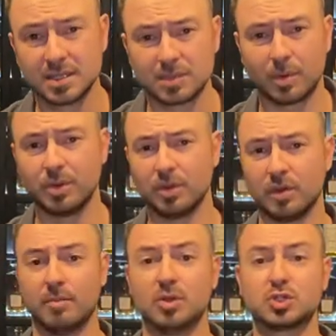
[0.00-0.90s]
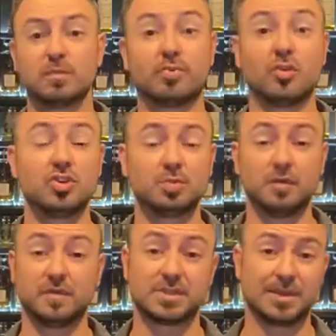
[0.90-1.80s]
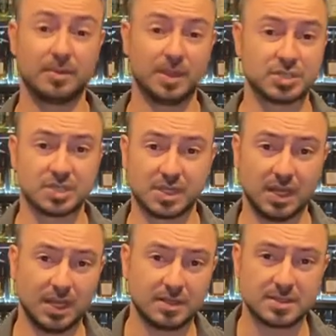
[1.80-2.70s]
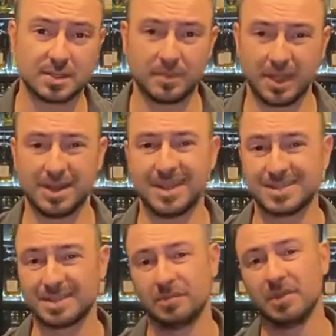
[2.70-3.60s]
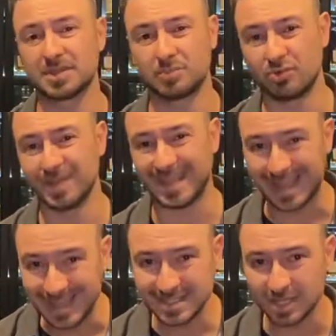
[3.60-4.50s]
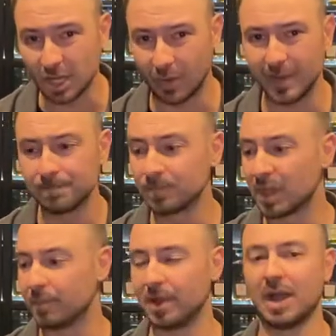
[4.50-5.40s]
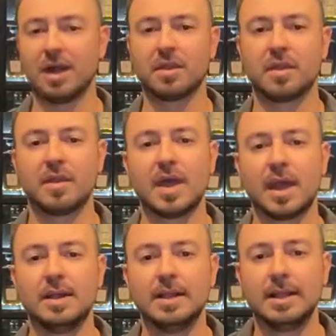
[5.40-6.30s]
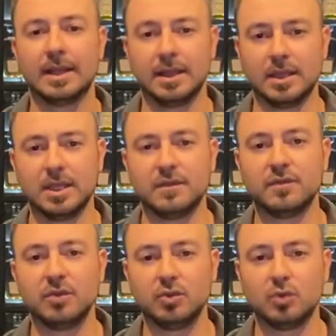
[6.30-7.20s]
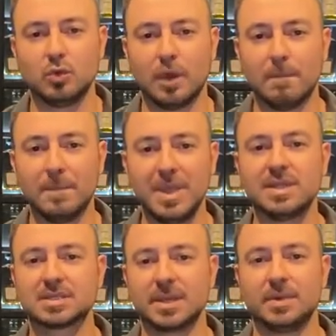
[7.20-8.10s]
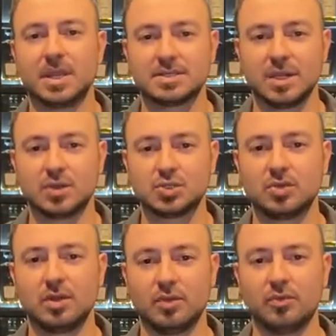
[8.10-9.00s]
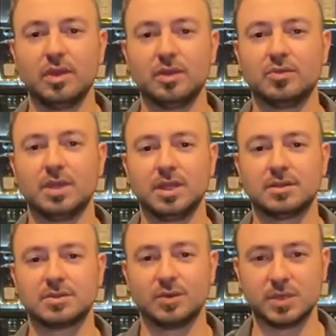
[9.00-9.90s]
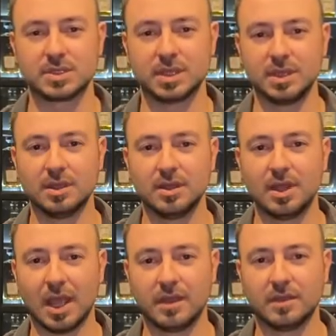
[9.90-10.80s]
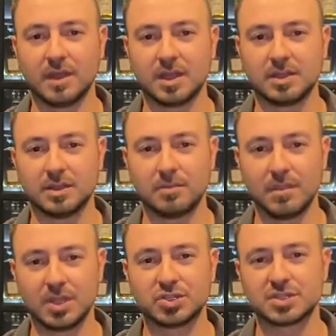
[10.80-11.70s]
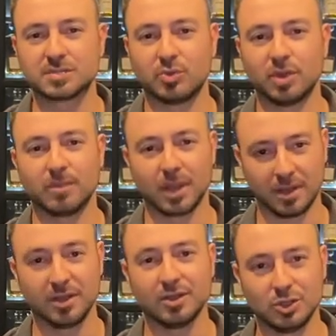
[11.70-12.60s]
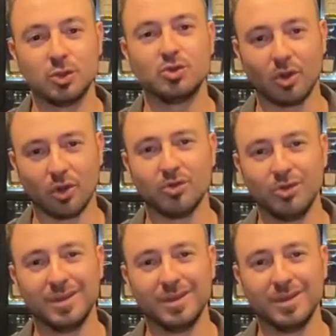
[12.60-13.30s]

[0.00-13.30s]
It's probably not the most approachable for someone that's just getting into something and needs something that's pretty easy going. But other than that, if you meet someone that tells you they're really, really into whiskey and then they mention Springbank, you know